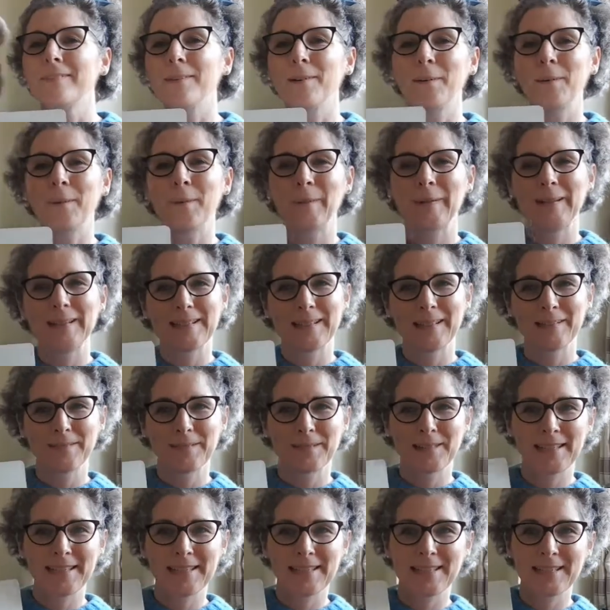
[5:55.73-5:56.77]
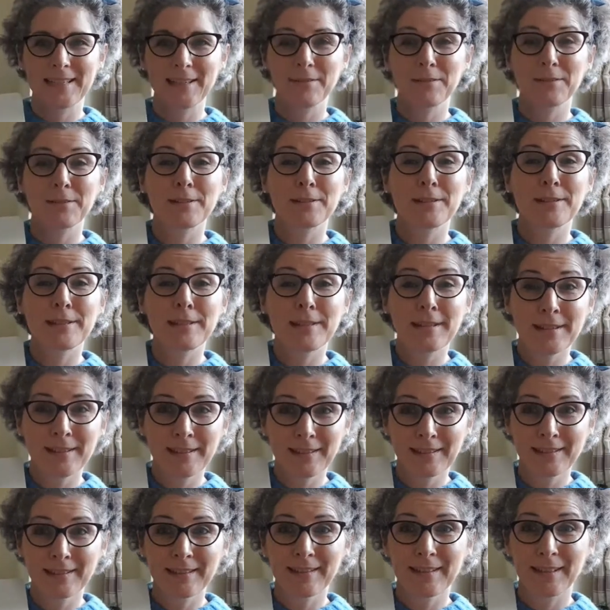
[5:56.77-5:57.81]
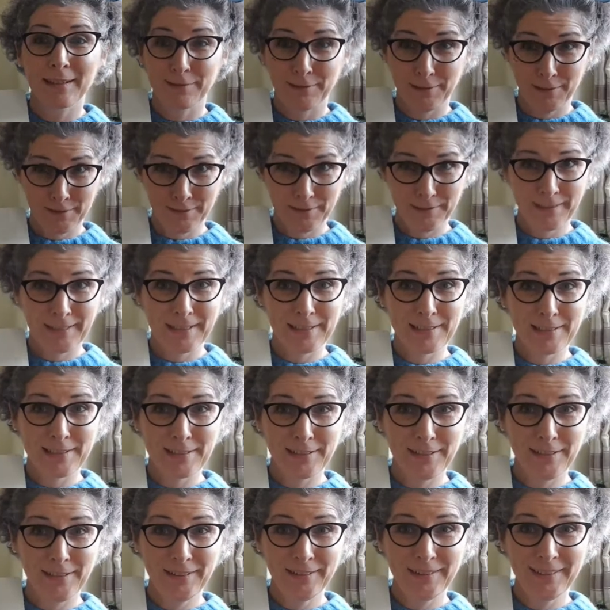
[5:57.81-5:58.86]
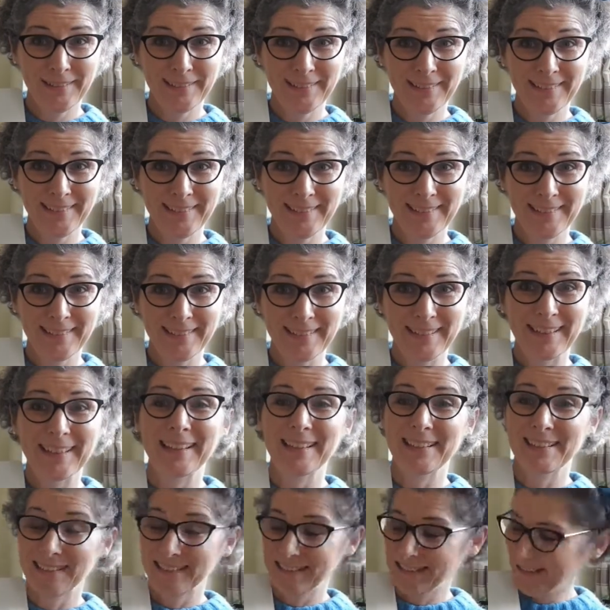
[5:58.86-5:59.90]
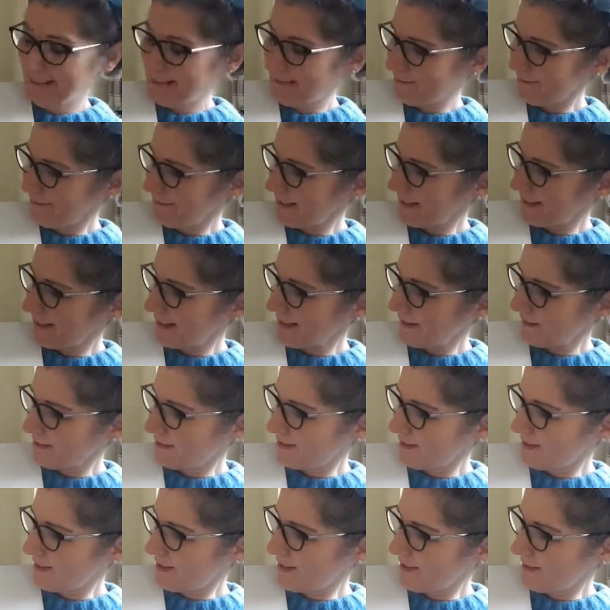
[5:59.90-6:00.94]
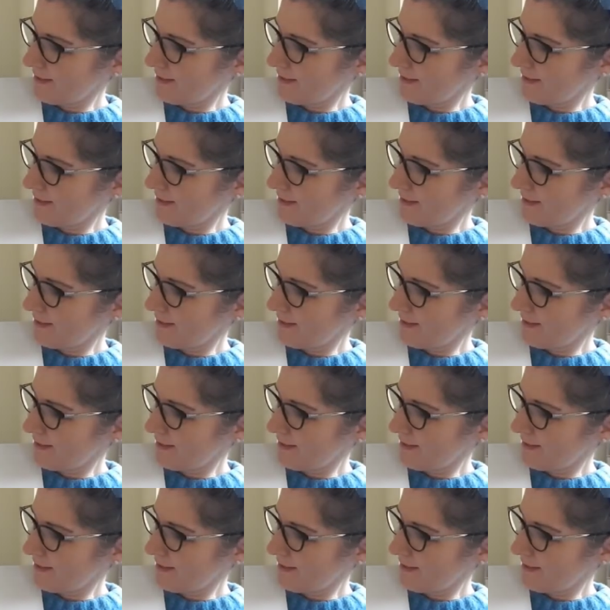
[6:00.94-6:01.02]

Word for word: Oh, he said it was easy, it was t. Have you got that too? Excellent, write down t.